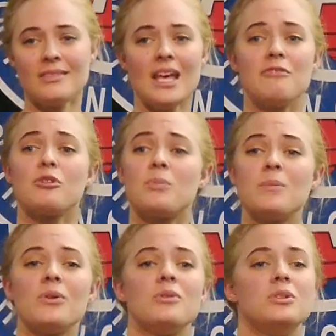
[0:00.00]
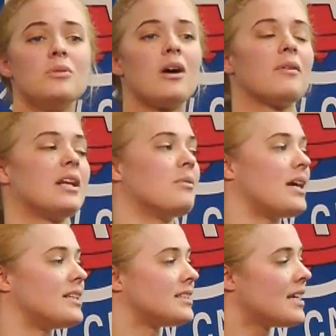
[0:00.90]
And for people who do already
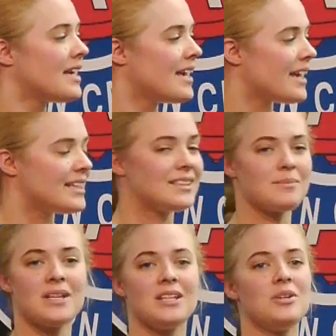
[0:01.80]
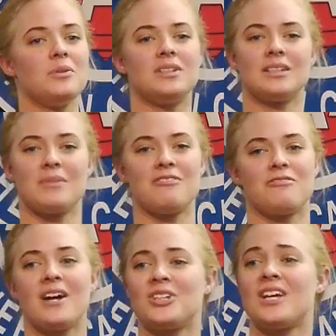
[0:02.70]
race, it's something new, it's something
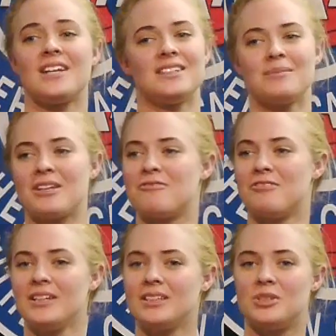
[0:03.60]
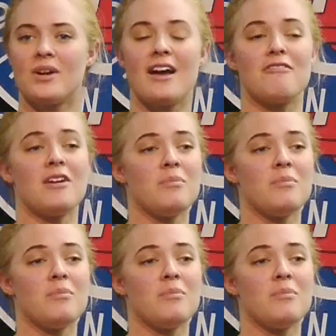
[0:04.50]
fresh, and it's something fun to drive.